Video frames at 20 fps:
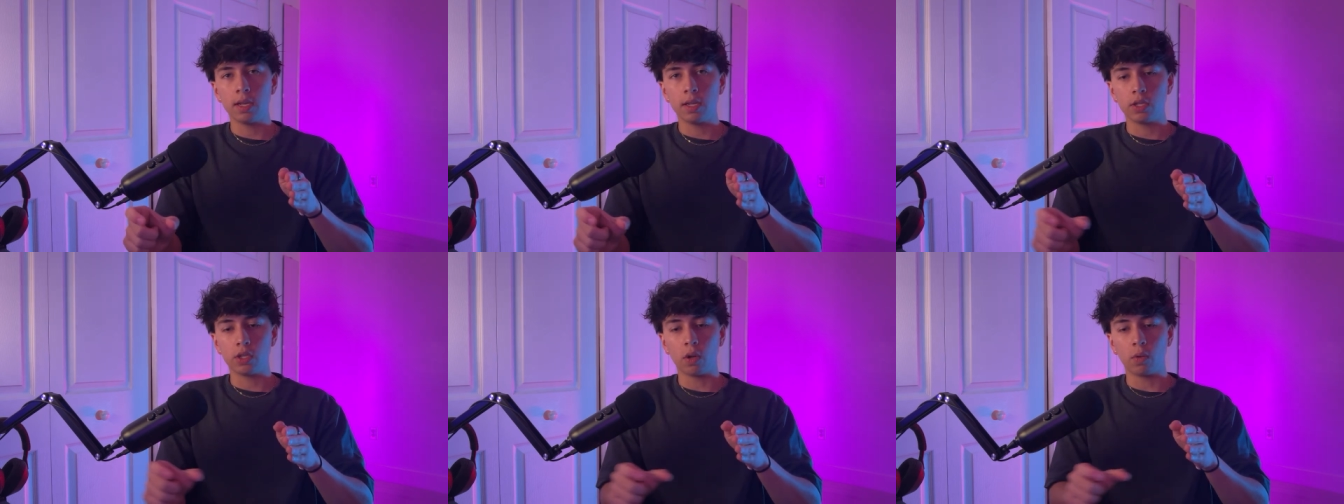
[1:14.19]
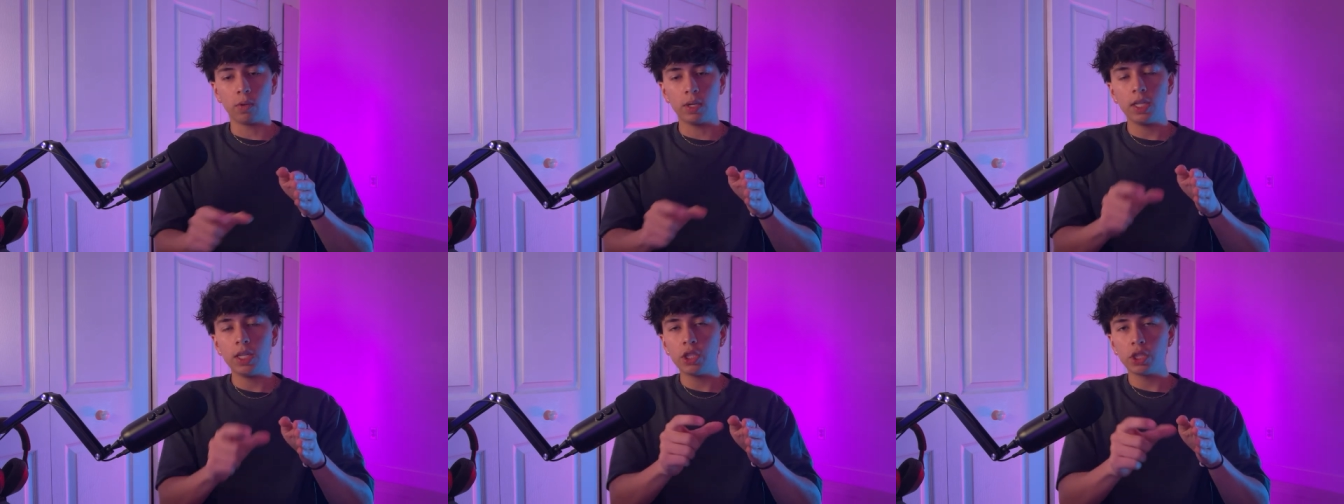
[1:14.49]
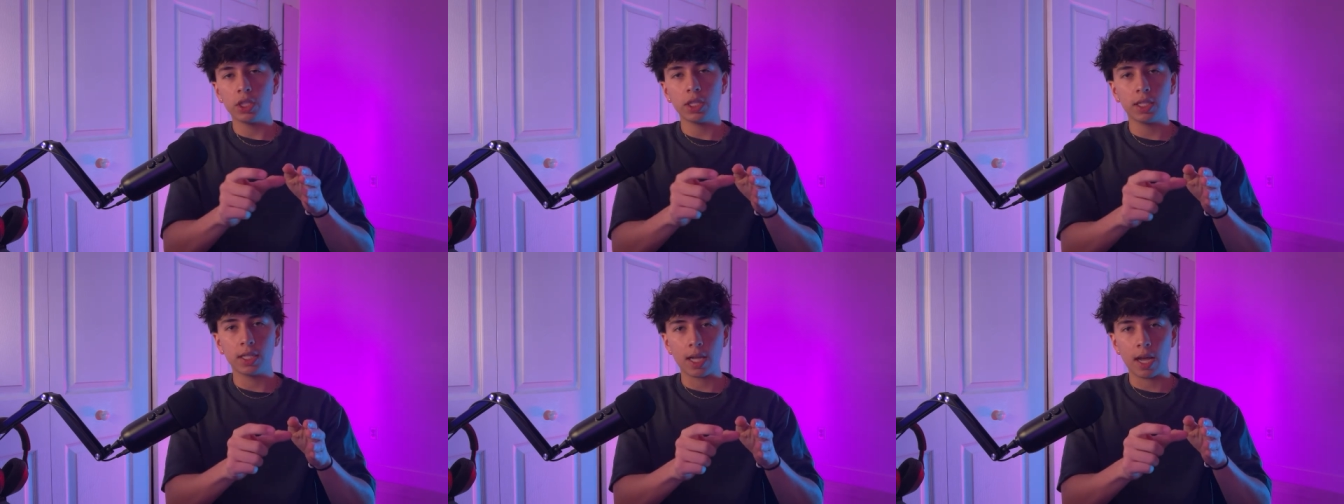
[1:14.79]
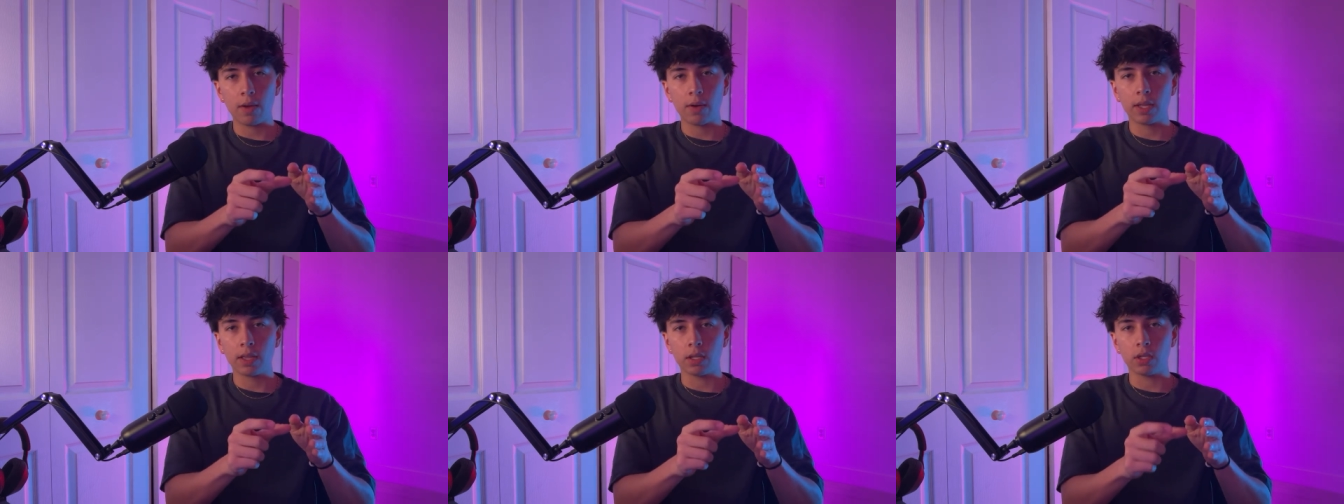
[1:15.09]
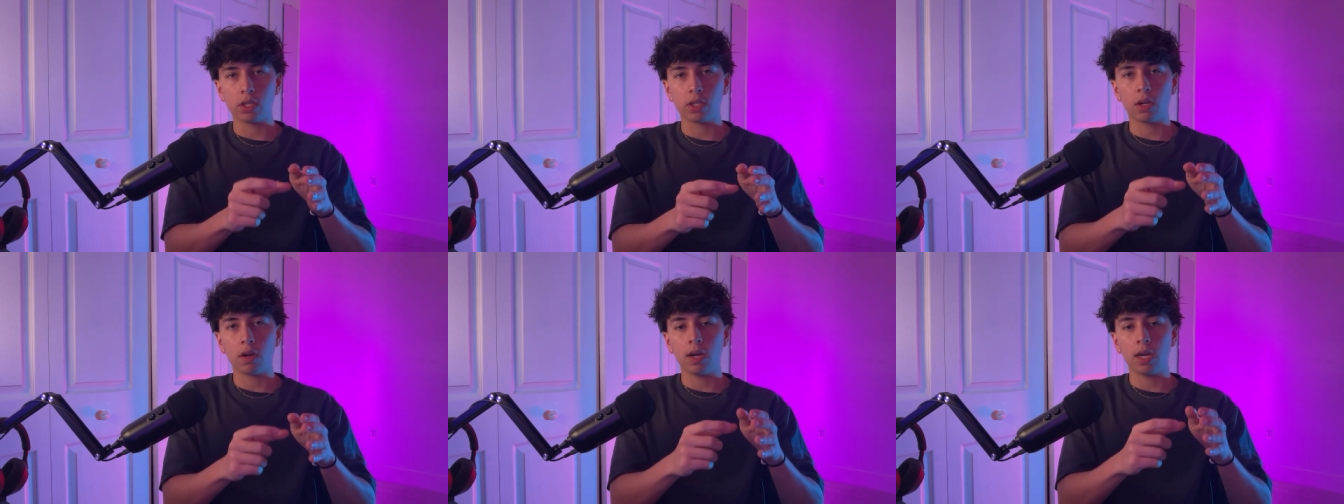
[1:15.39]
So niching down at
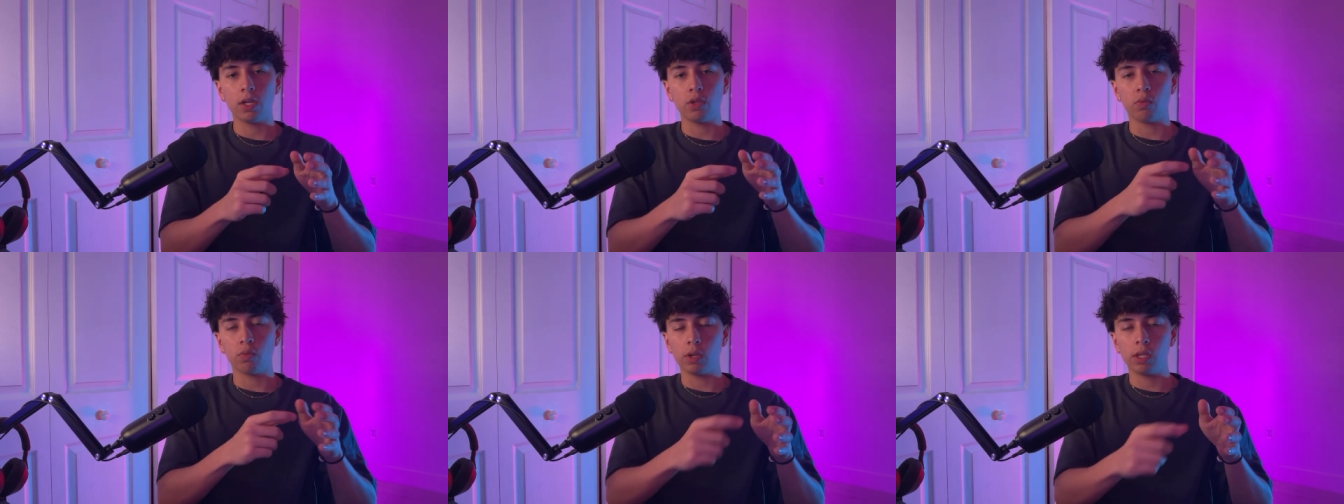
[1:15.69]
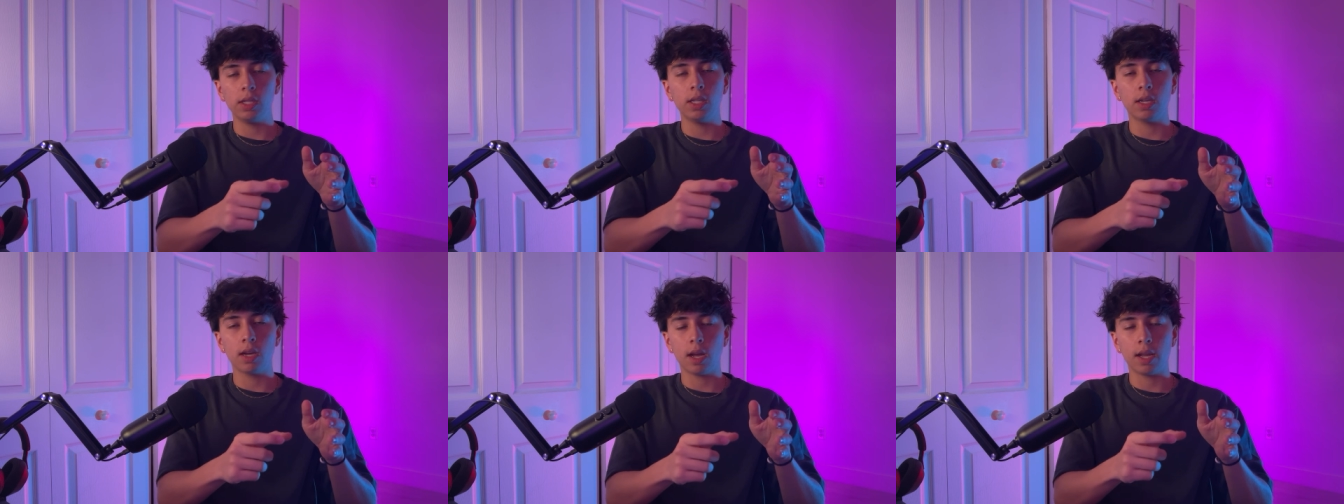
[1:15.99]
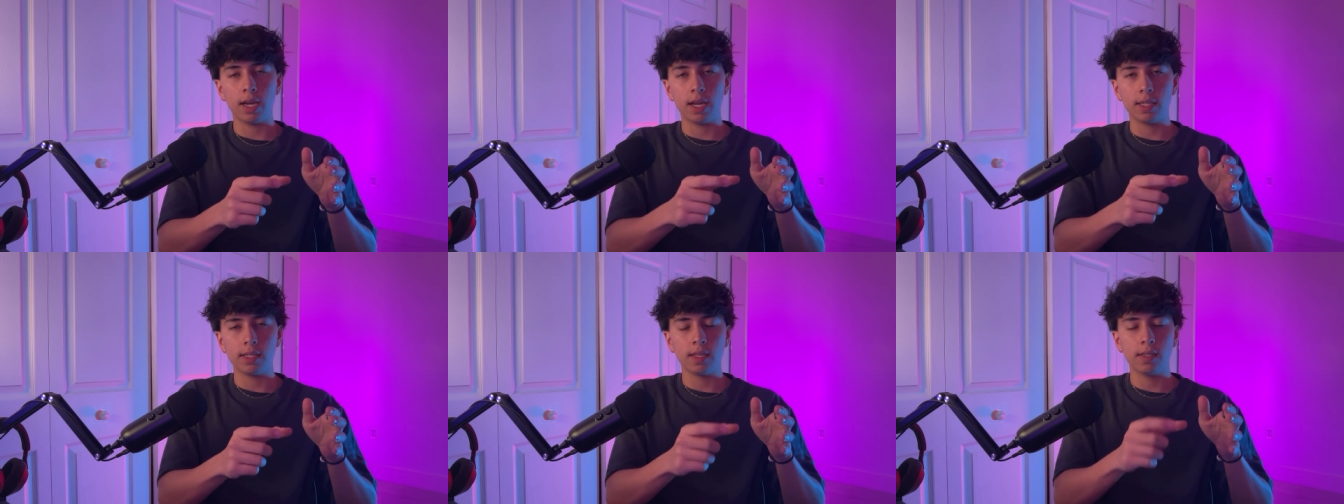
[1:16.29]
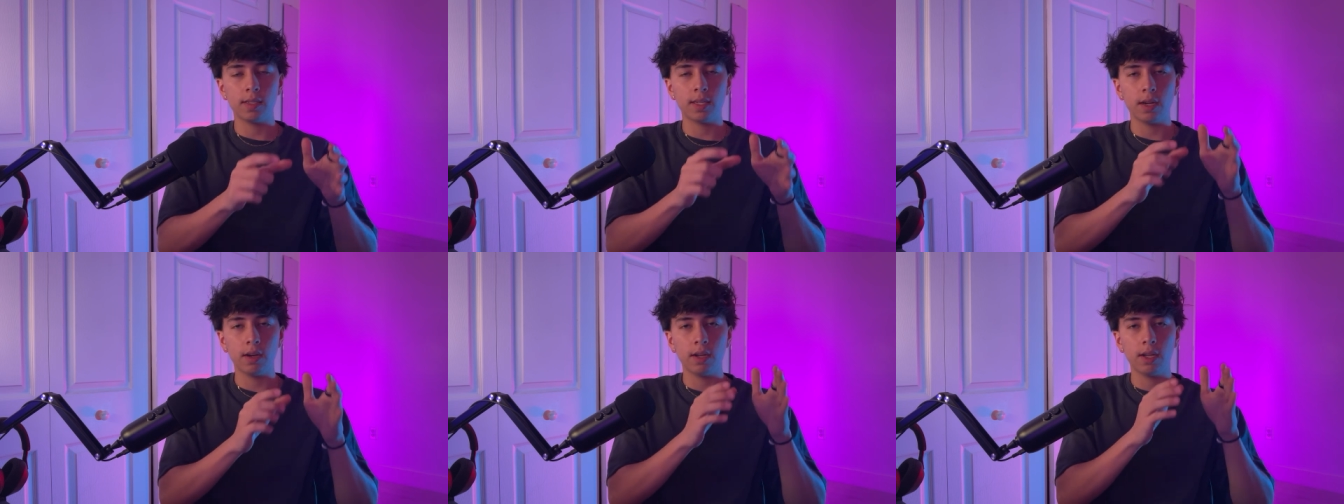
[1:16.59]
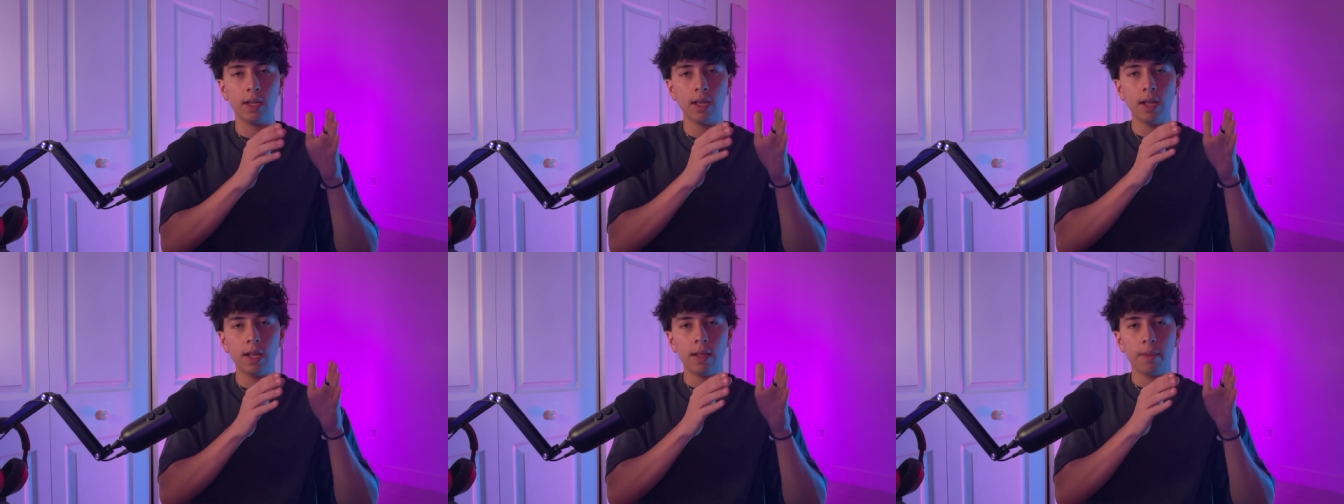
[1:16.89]
the start is really not
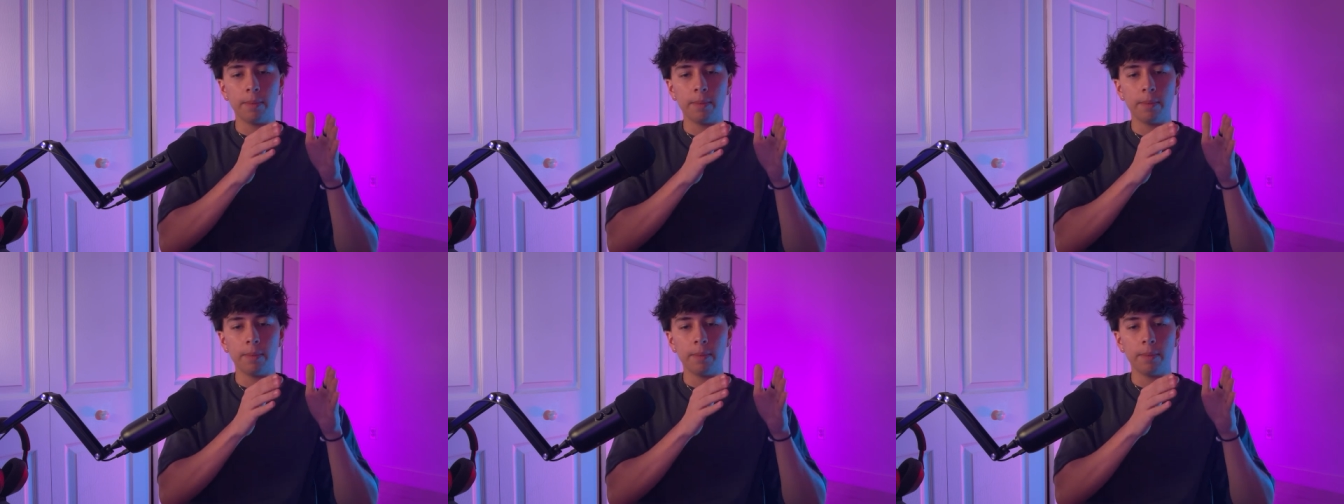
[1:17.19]
necessary